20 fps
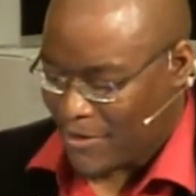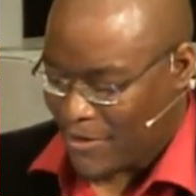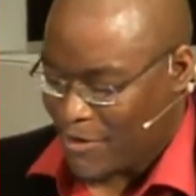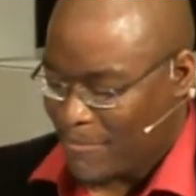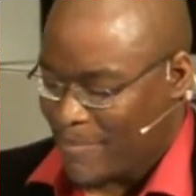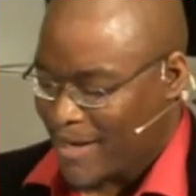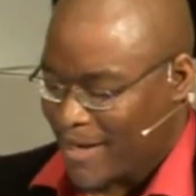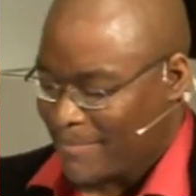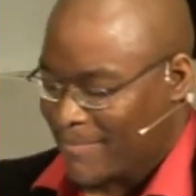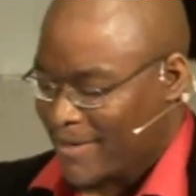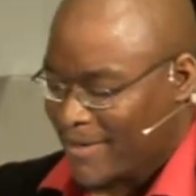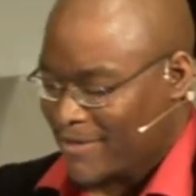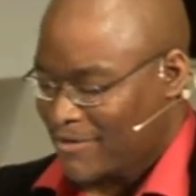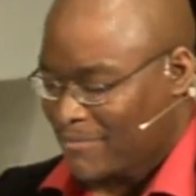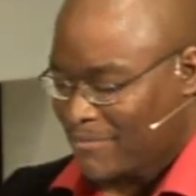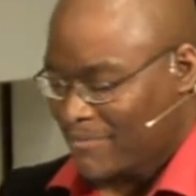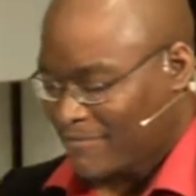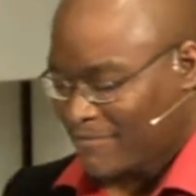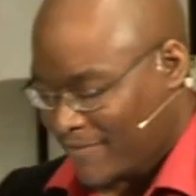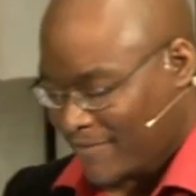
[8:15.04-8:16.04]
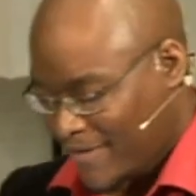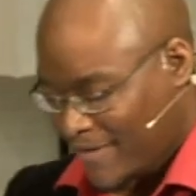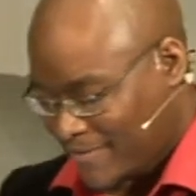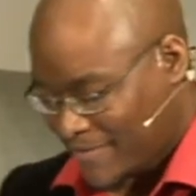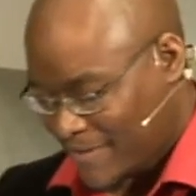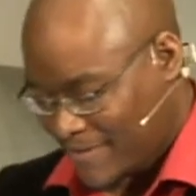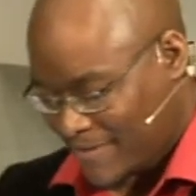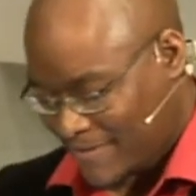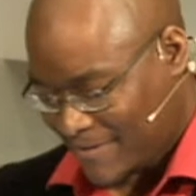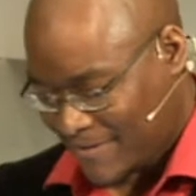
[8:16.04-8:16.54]
hold back my human
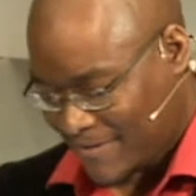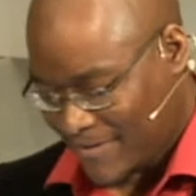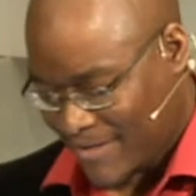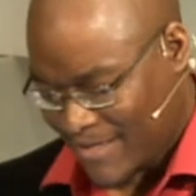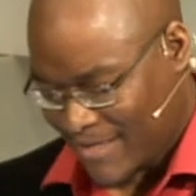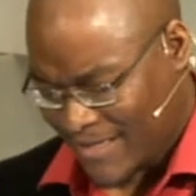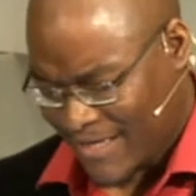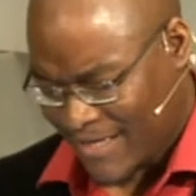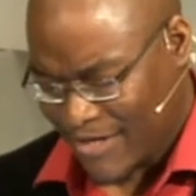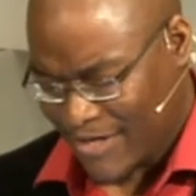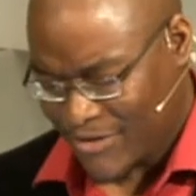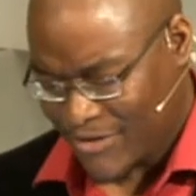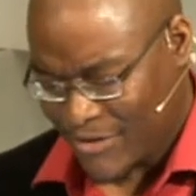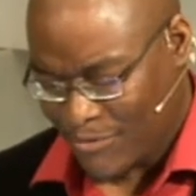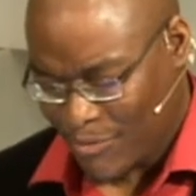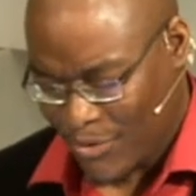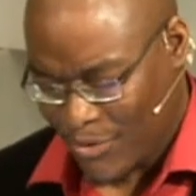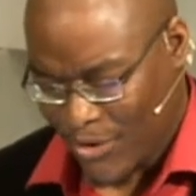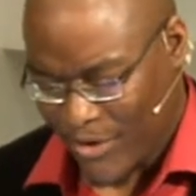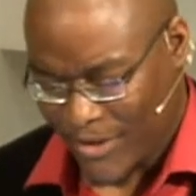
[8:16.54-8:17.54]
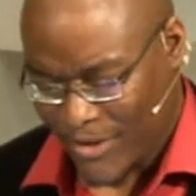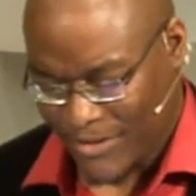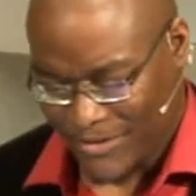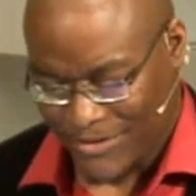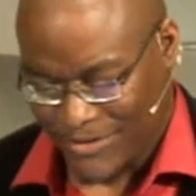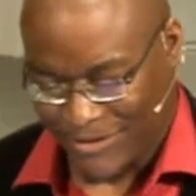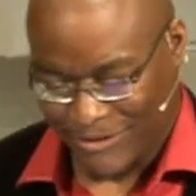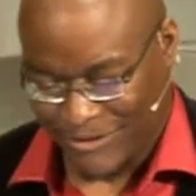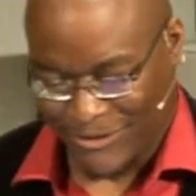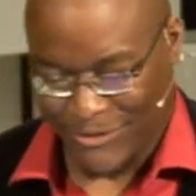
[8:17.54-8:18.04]
frailties and allow your word and
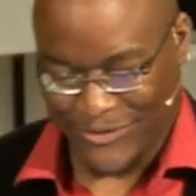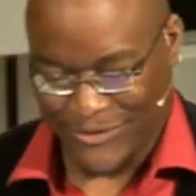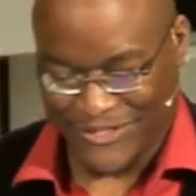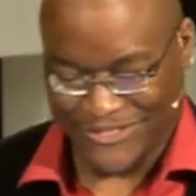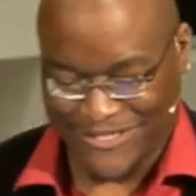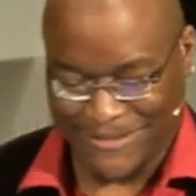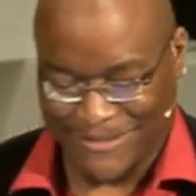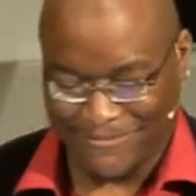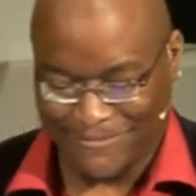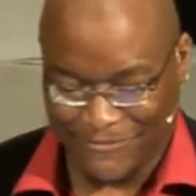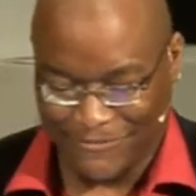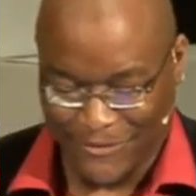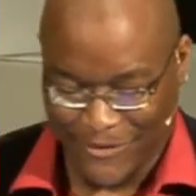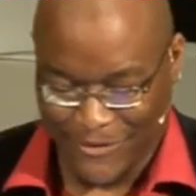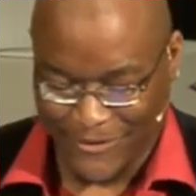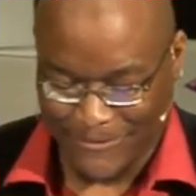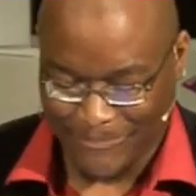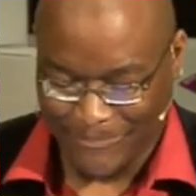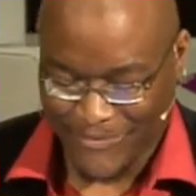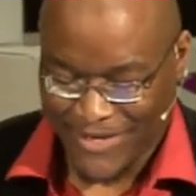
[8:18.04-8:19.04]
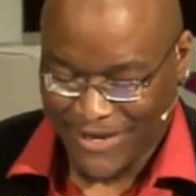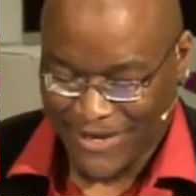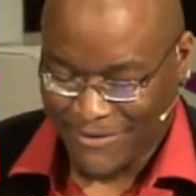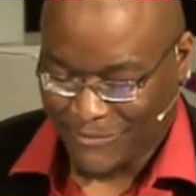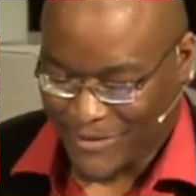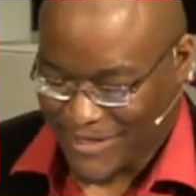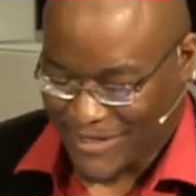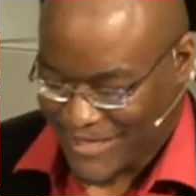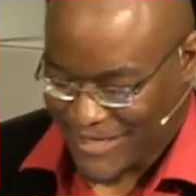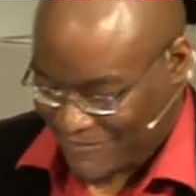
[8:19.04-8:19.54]
your glory to come forth.
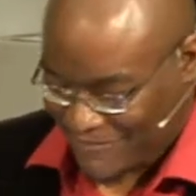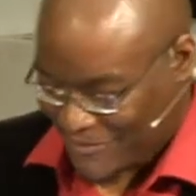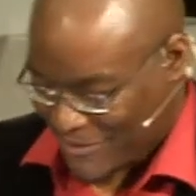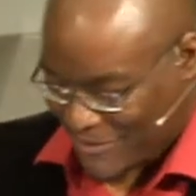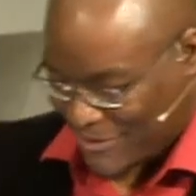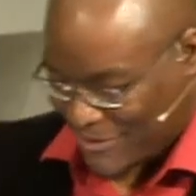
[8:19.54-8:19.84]
We give you